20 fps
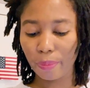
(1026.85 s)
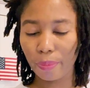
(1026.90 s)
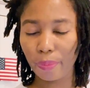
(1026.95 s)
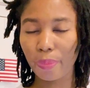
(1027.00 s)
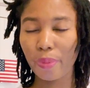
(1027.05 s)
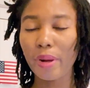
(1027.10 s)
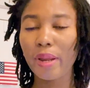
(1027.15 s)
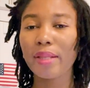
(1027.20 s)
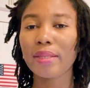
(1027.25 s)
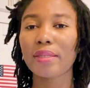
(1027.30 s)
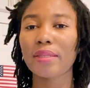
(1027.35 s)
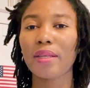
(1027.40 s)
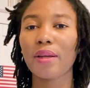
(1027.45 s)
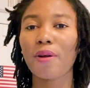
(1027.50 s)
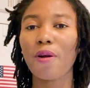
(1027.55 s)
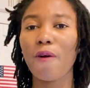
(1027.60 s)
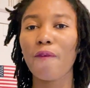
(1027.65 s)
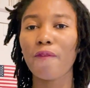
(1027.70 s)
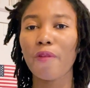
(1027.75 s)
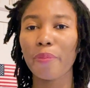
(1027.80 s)
print the
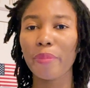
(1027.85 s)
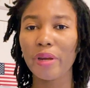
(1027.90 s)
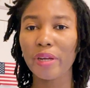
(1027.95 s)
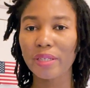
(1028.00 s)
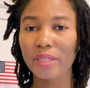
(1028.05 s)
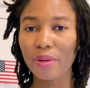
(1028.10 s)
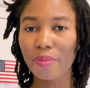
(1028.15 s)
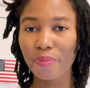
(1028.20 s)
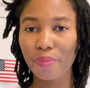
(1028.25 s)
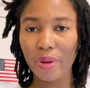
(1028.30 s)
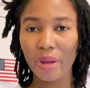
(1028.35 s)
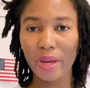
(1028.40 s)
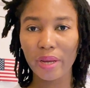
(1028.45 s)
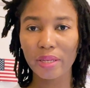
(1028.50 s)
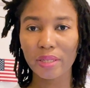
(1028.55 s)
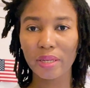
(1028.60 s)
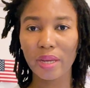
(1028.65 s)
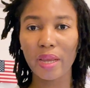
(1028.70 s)
confirmation page